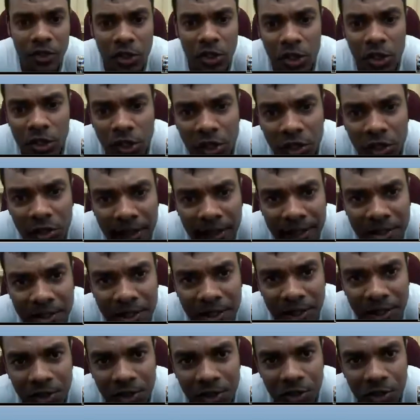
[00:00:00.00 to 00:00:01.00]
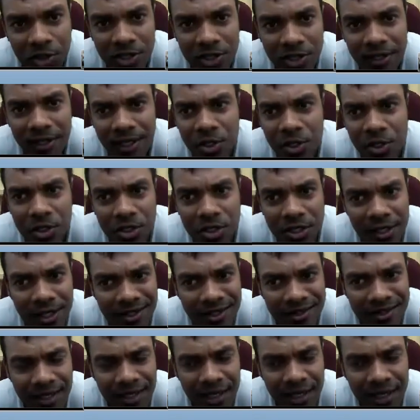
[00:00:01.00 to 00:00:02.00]
You, you know, it's interesting that you
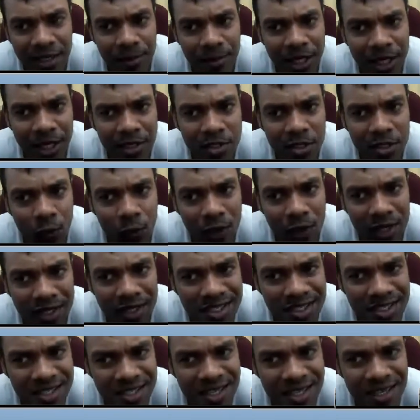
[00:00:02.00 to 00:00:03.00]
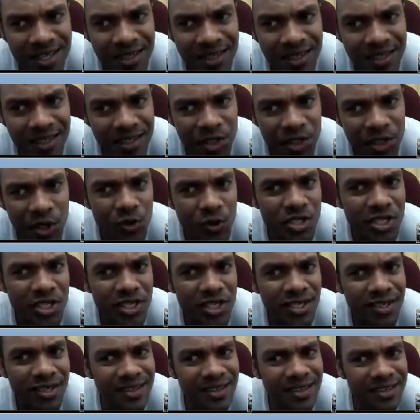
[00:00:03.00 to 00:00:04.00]
say that, Nellie, because when I started
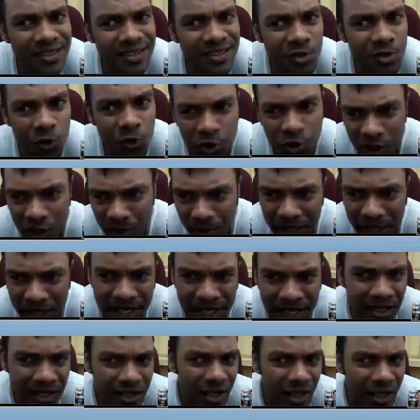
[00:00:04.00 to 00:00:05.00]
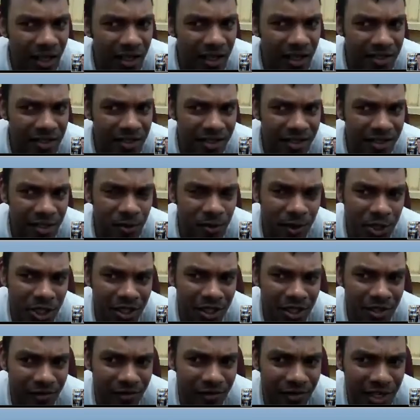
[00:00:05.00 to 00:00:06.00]
using social media a lot,
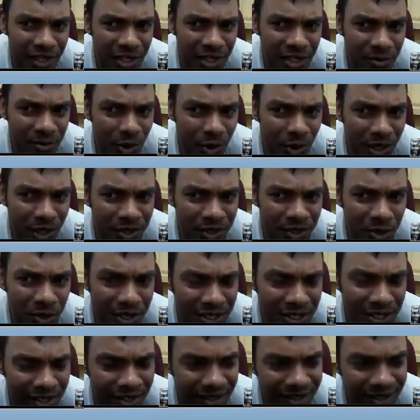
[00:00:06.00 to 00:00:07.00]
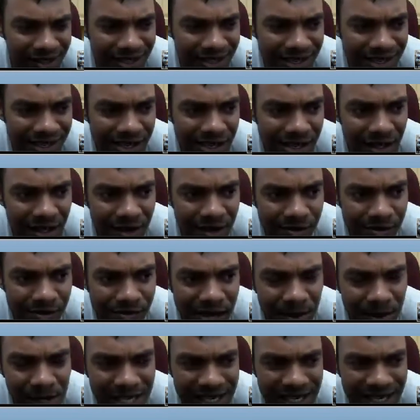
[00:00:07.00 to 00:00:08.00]
especially Facebook and Twitter,
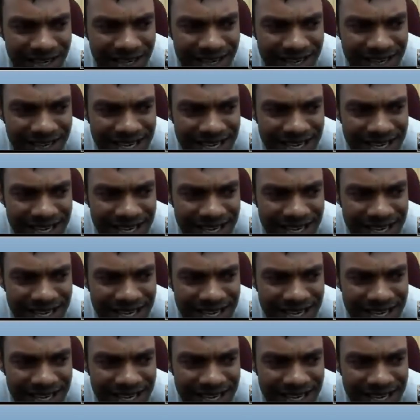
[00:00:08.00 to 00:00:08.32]
maybe